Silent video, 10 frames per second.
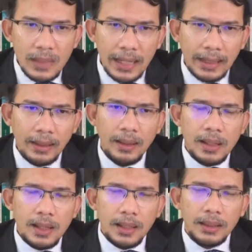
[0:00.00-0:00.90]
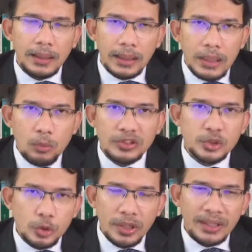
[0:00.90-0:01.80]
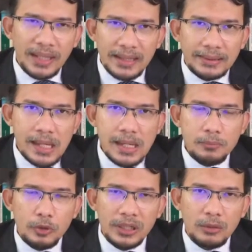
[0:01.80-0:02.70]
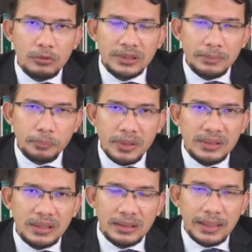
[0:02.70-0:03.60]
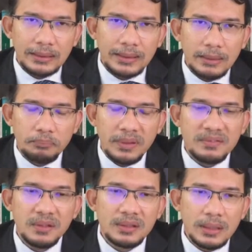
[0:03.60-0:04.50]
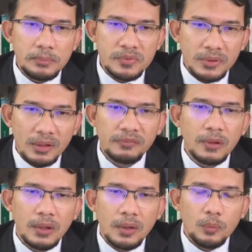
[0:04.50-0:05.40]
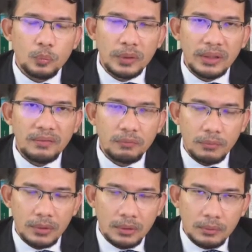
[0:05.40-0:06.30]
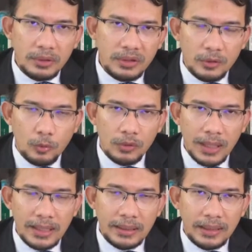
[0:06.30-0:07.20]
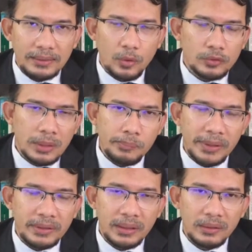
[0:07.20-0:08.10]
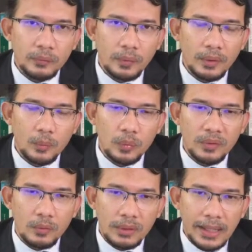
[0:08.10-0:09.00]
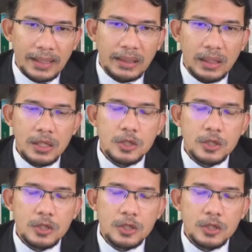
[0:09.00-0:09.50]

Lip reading: And it was during that time when he was in prison that he busied himself with reading the Quran and contemplating the Quran.